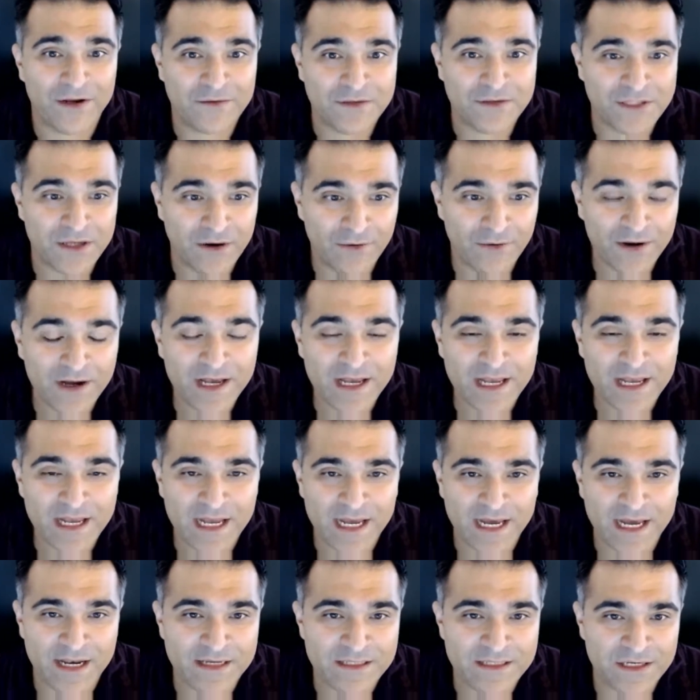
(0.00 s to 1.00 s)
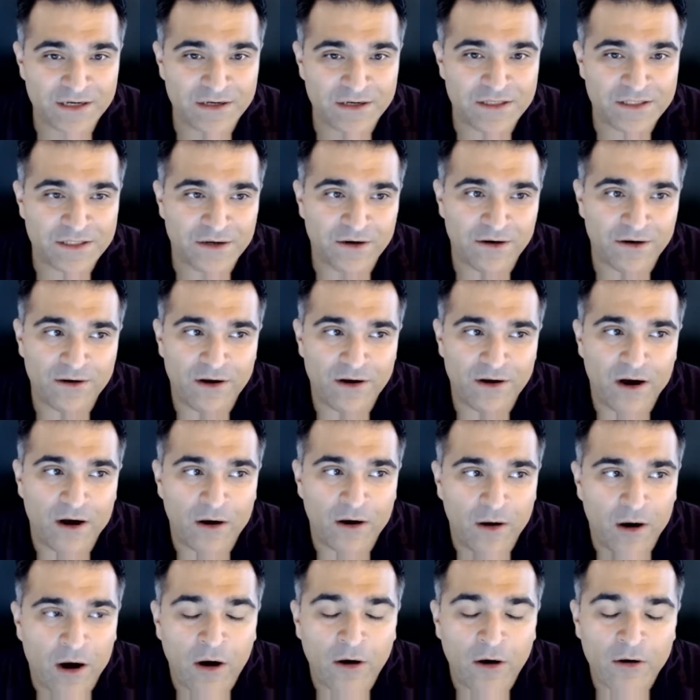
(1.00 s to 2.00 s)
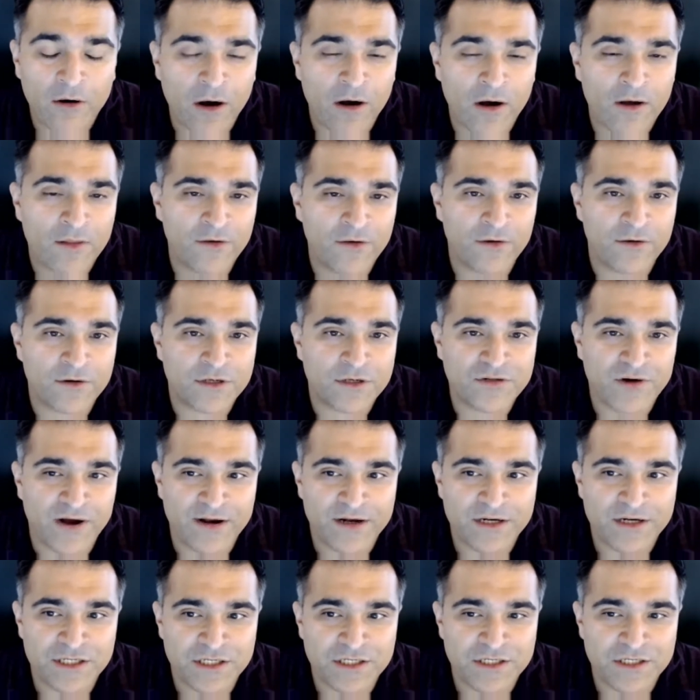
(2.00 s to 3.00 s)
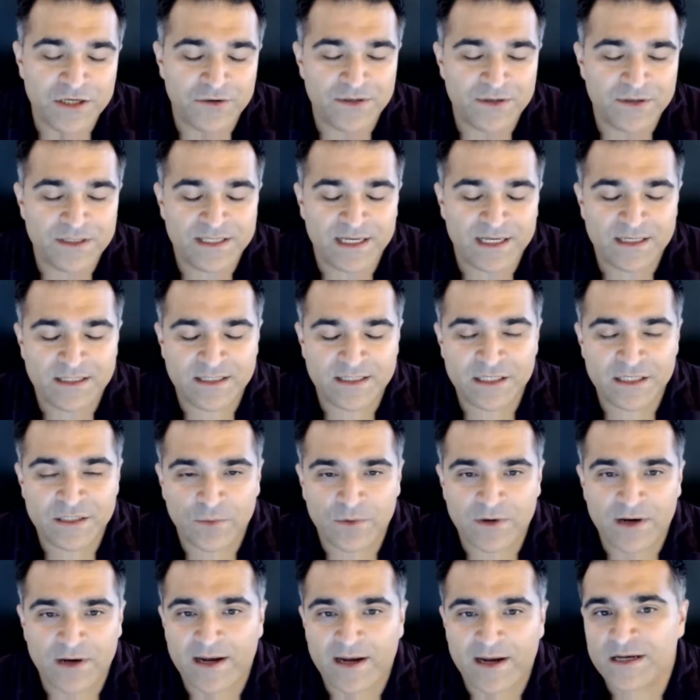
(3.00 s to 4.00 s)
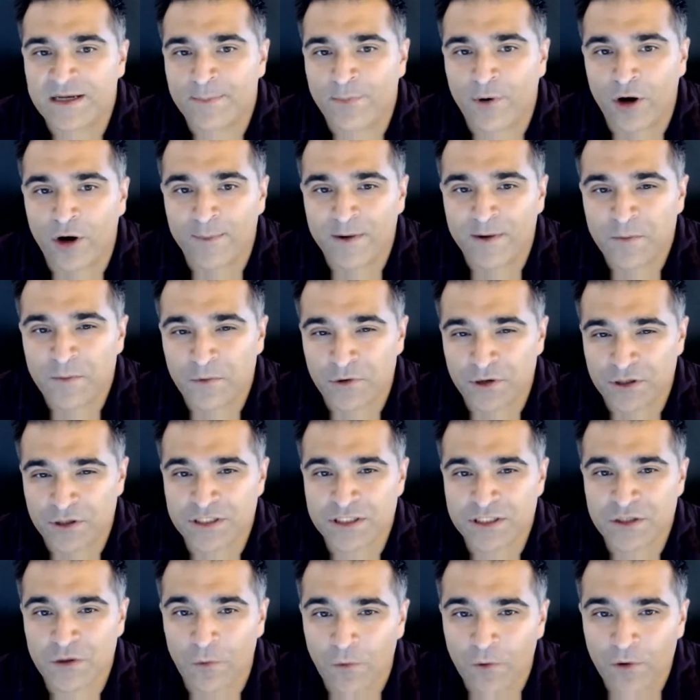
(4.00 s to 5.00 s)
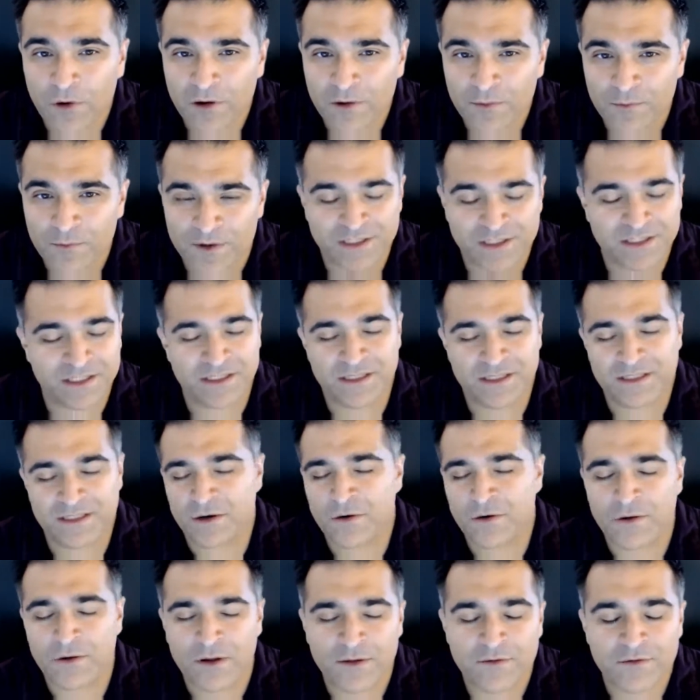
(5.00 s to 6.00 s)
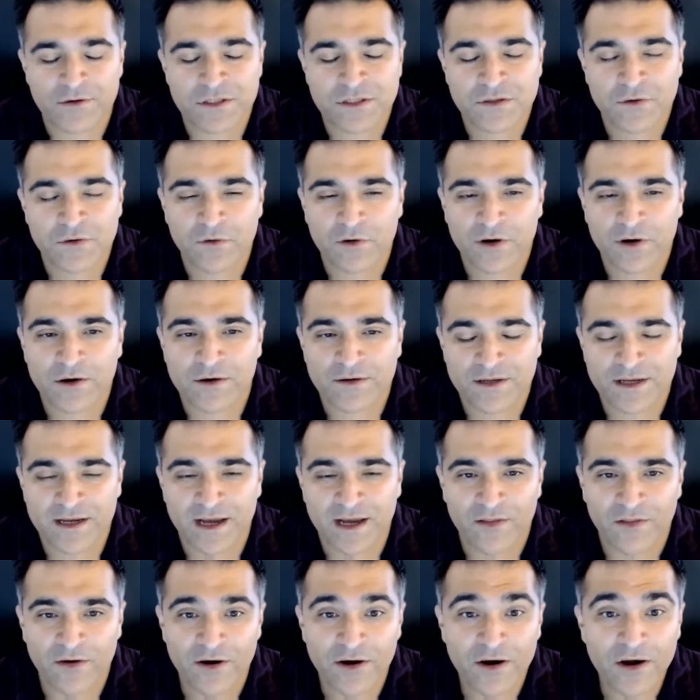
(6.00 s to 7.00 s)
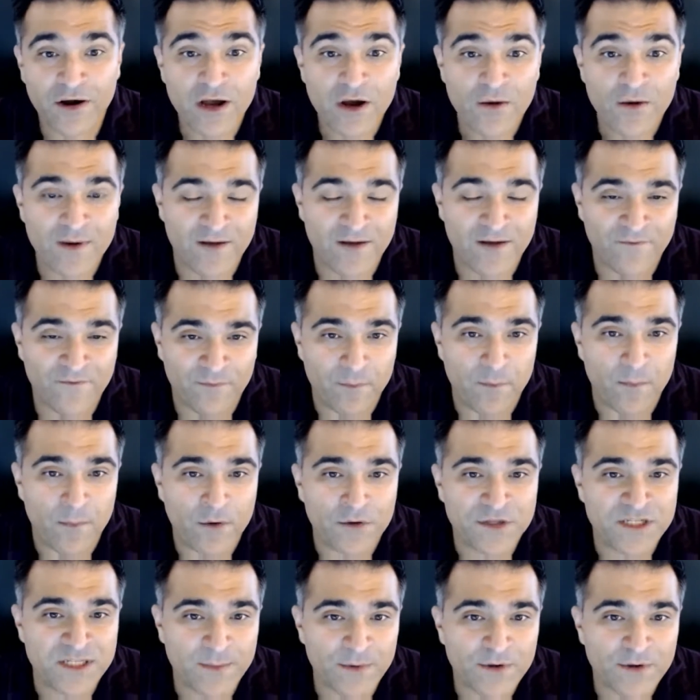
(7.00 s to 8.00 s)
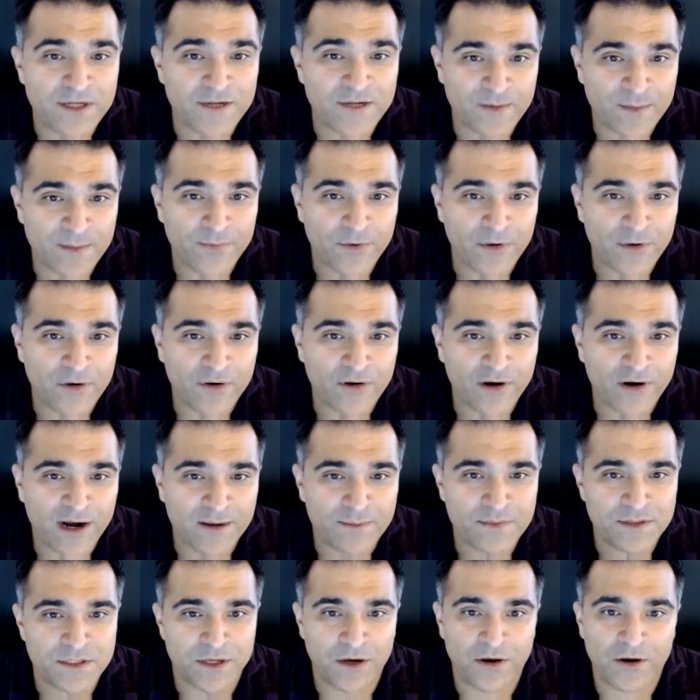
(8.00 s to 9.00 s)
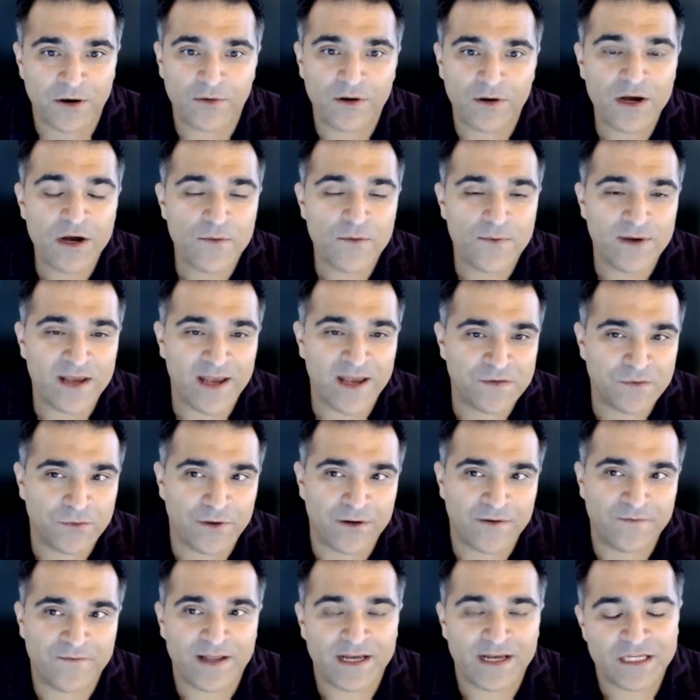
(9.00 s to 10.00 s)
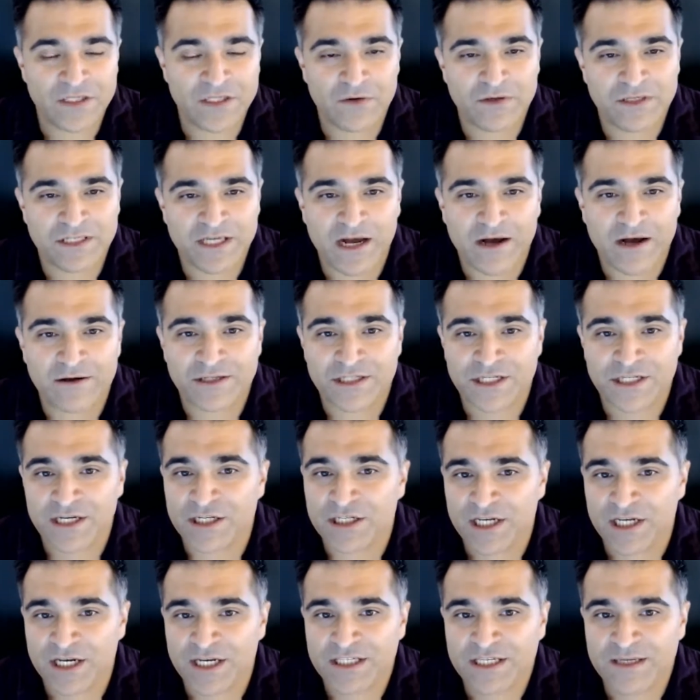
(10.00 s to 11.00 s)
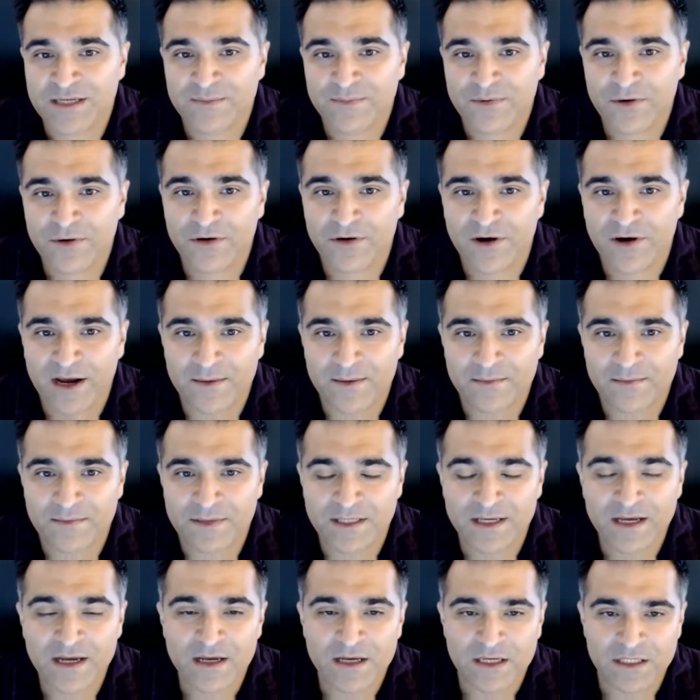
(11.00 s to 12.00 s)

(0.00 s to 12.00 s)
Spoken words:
So it is a concern. Our other strategy too is that since we're not a department, we're a school, which is a whole other story altogether. We have multiple different programs. So we have sort of like sociology adjacent programs.